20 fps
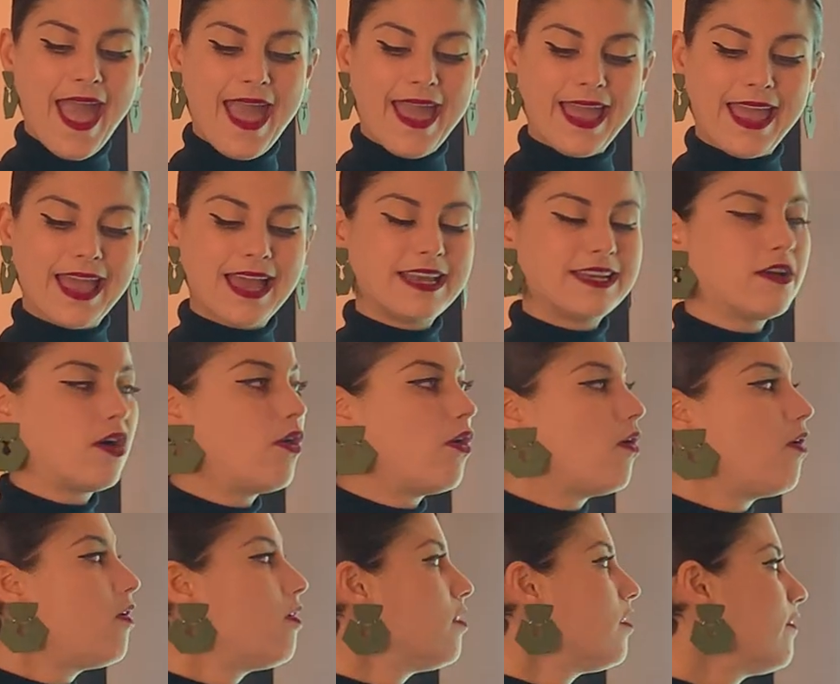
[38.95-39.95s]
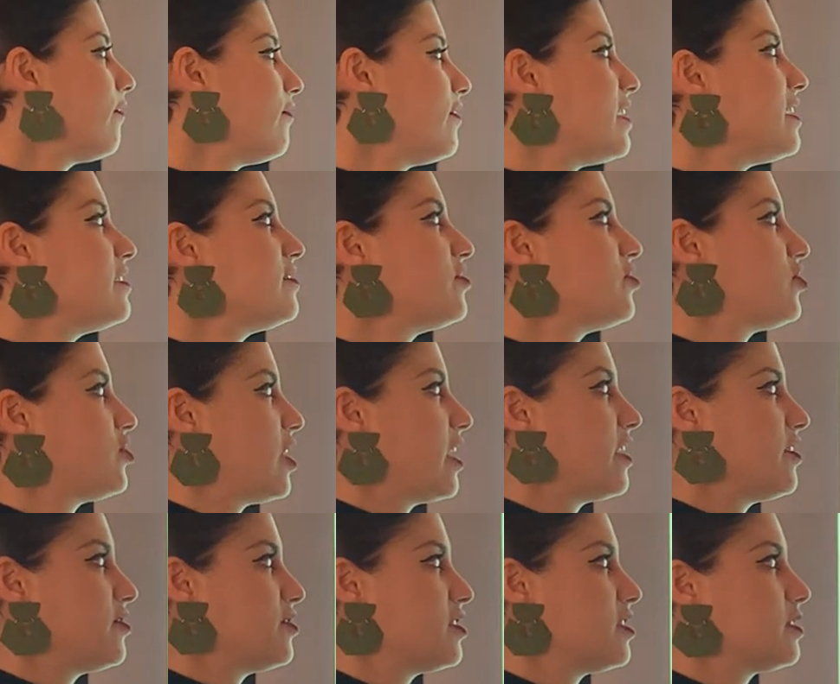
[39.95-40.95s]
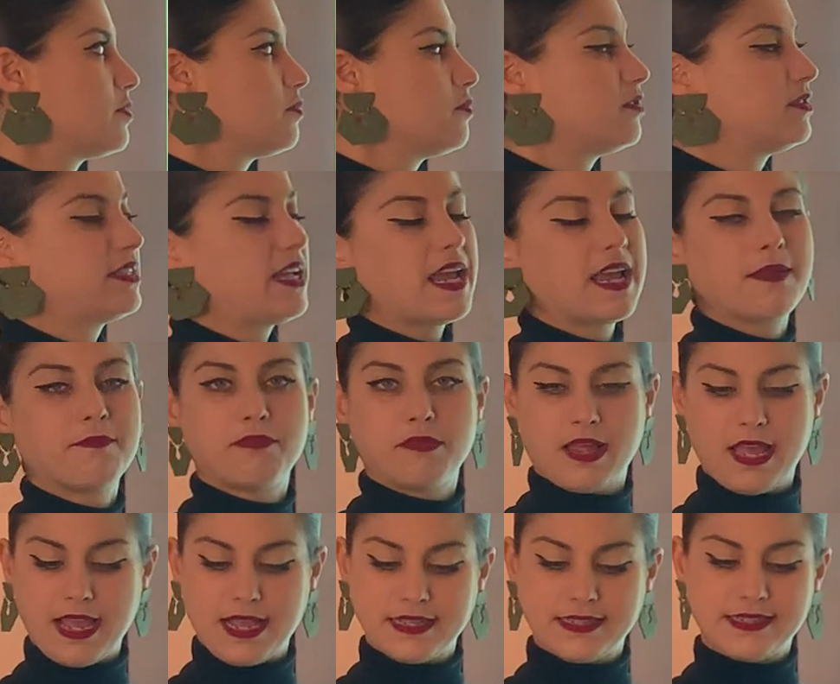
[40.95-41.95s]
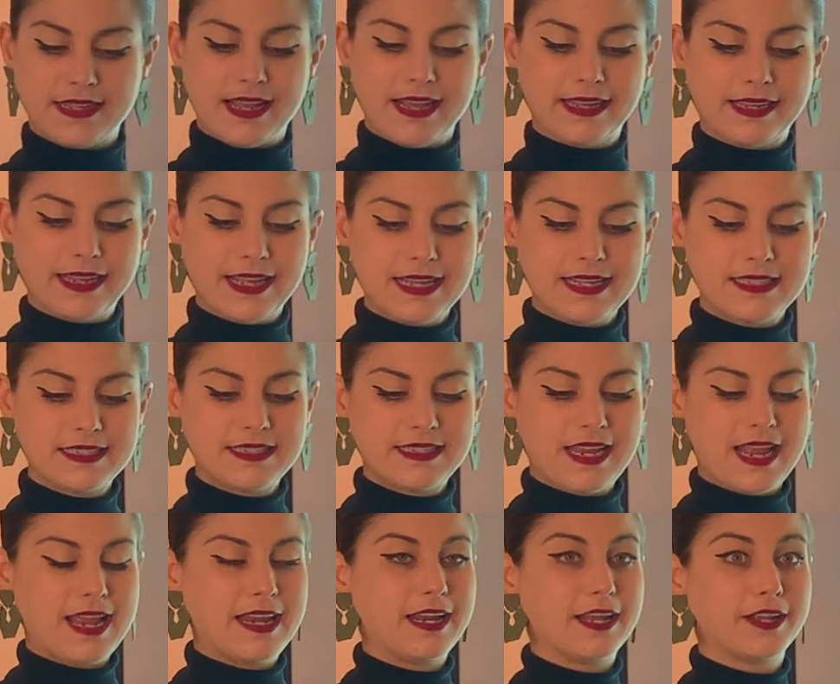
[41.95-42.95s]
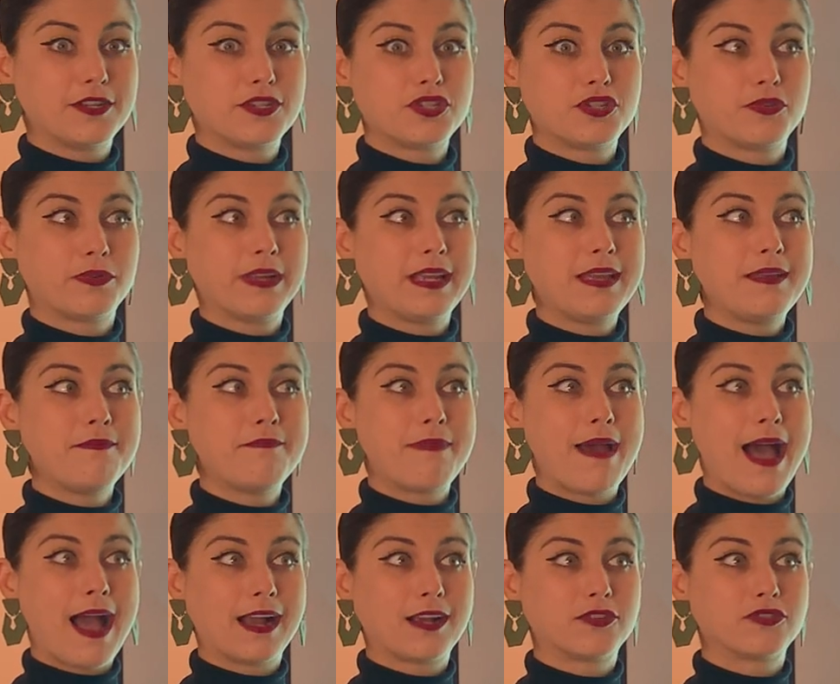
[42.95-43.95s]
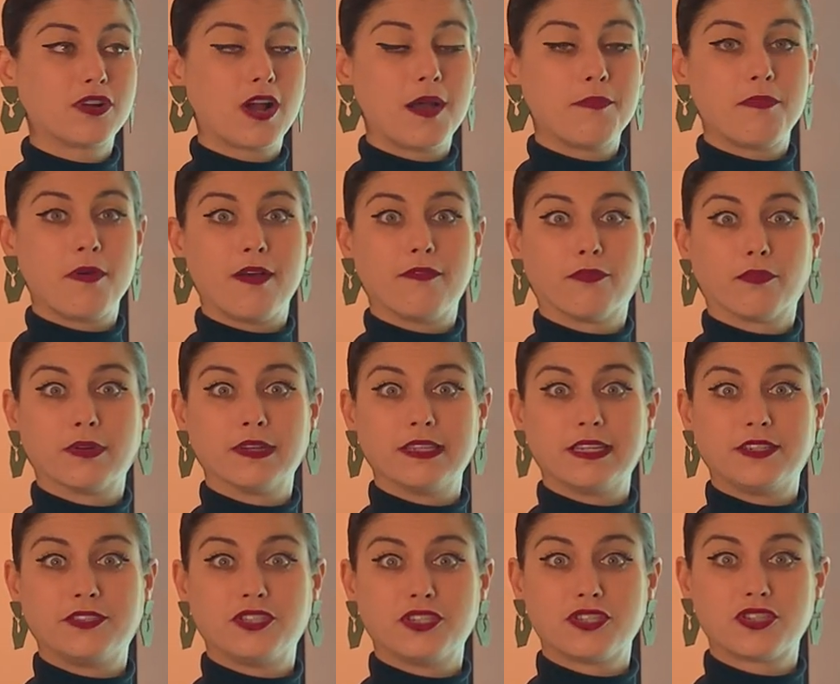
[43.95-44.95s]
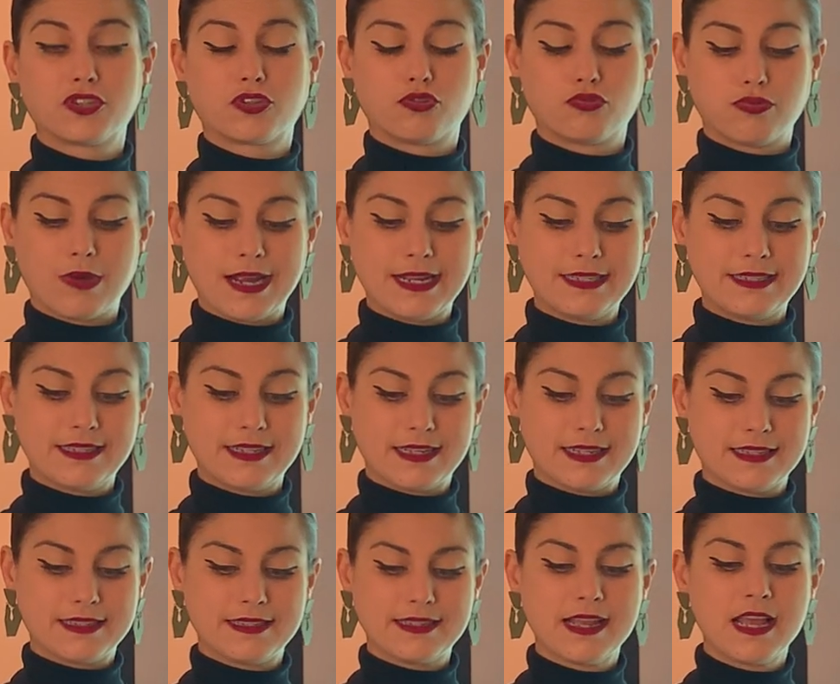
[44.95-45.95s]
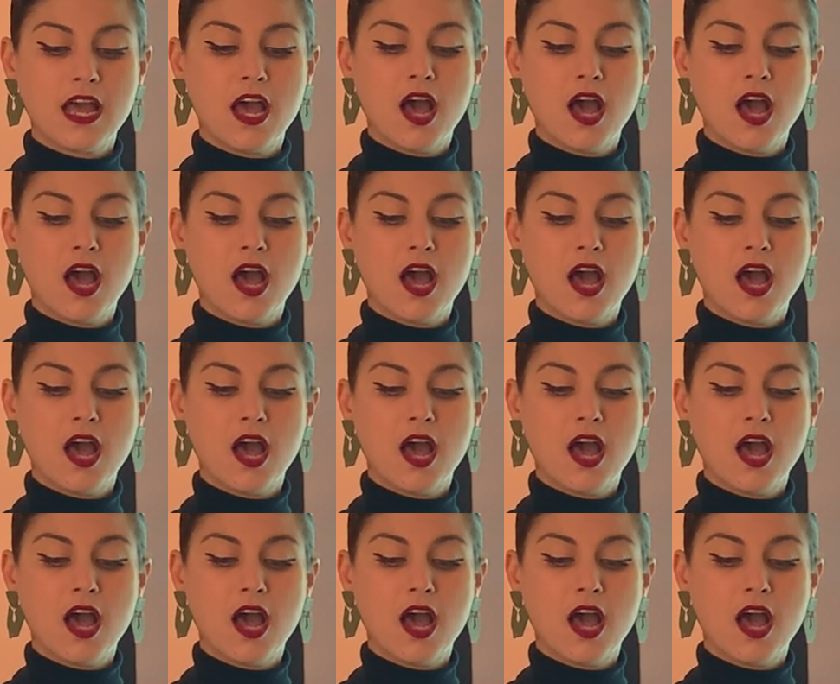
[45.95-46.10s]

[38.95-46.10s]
And all of these changes will take place against an extreme backdrop of religious crisis.